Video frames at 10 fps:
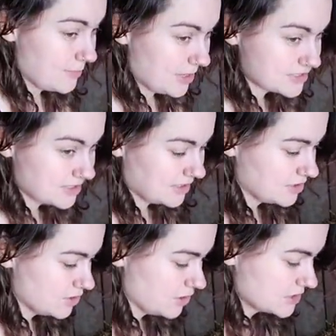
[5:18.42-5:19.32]
came out to let
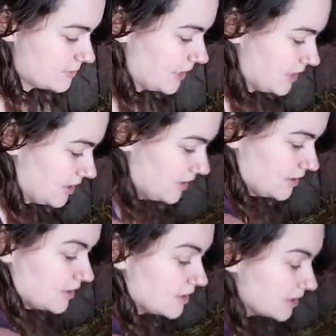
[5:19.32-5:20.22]
the dogs back
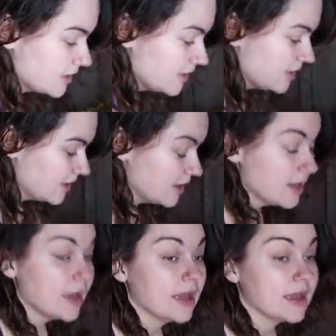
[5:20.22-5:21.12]
in,
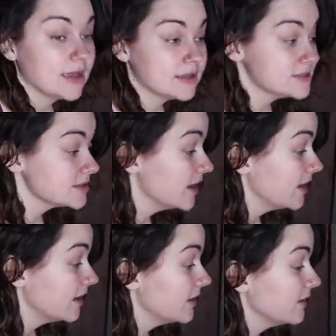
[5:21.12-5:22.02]
and
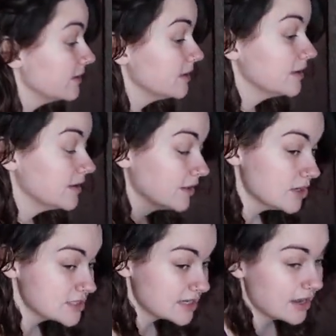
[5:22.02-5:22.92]
I
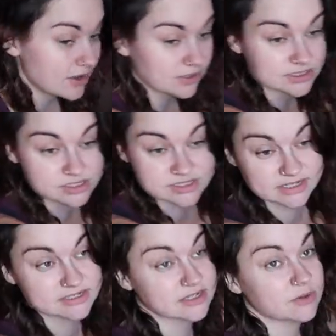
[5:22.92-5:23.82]
looked out and just
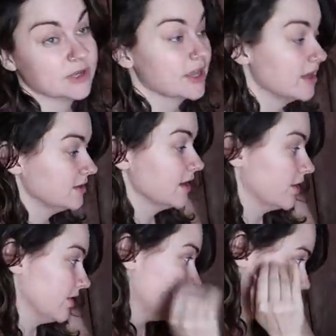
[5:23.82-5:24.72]
like did a quick head count of the